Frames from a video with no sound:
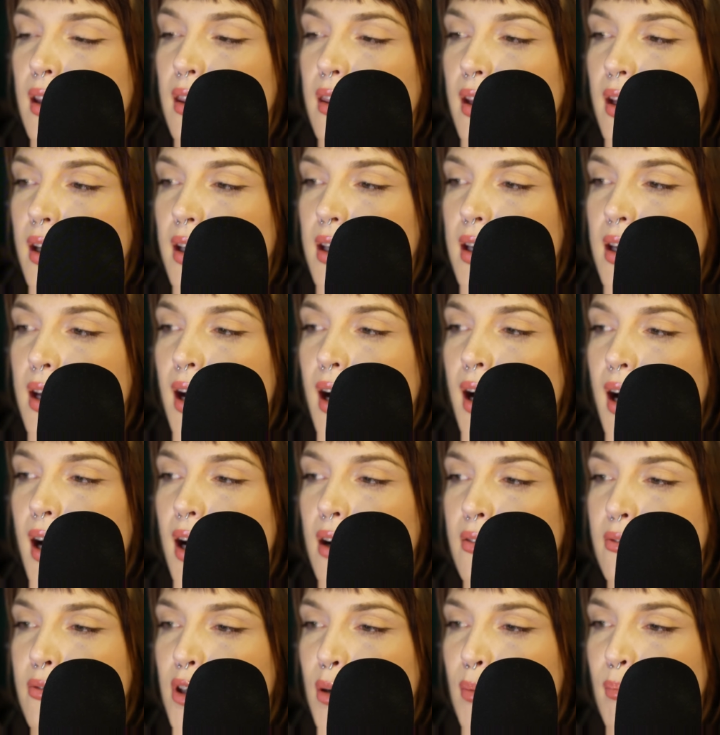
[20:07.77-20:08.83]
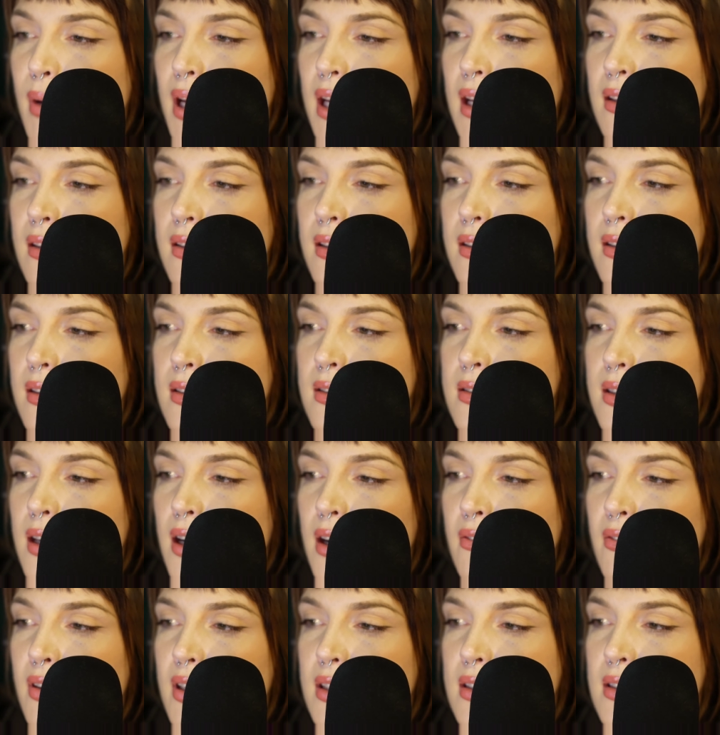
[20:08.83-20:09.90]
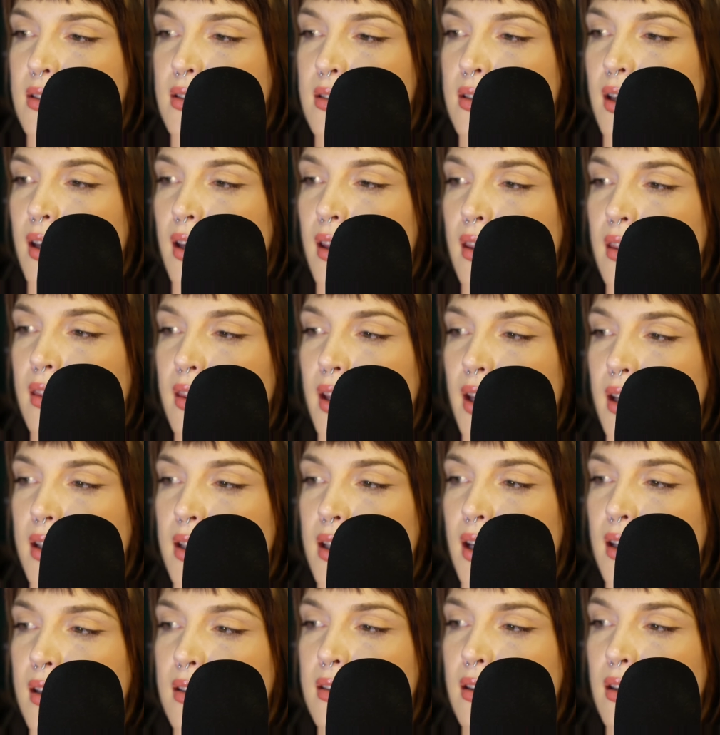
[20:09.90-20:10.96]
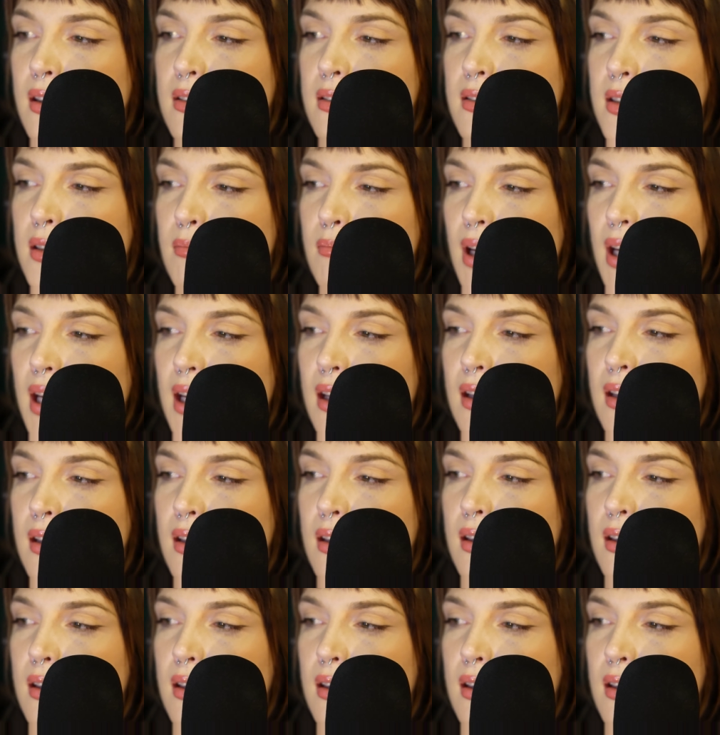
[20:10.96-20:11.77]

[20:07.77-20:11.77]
that he half repented the service that he had done to men.